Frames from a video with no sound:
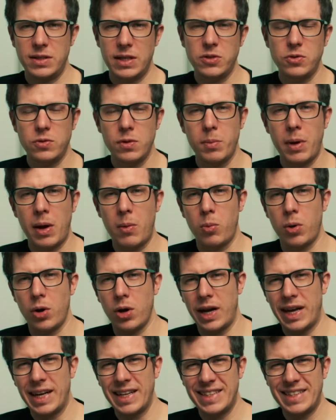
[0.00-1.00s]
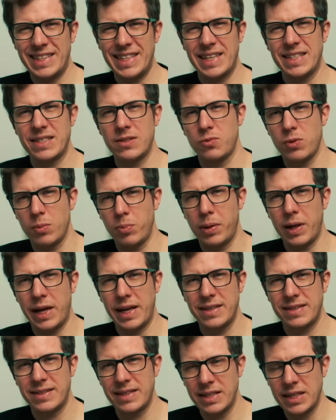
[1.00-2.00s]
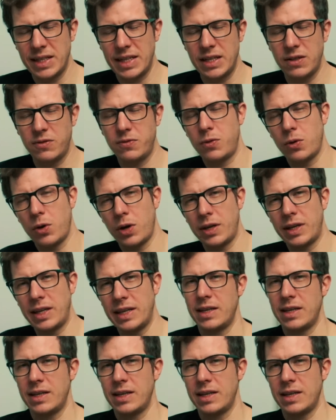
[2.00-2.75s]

Just remember, it doesn't replace the need for an